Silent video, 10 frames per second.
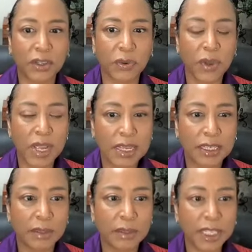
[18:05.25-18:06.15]
So
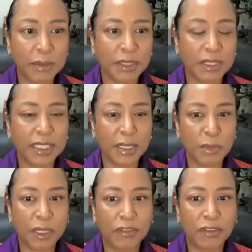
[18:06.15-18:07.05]
sometimes on
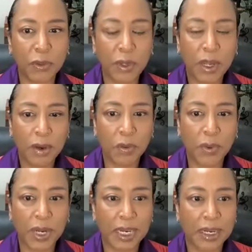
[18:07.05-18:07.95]
some level,
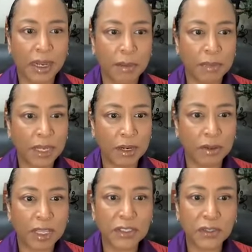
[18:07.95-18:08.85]
we, um, you
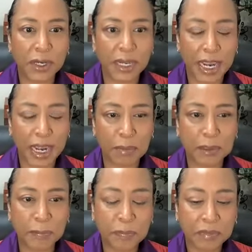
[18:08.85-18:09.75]
know, things are going to
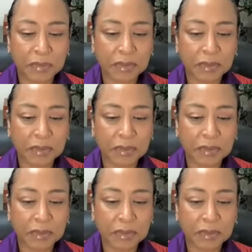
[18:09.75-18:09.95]
happen.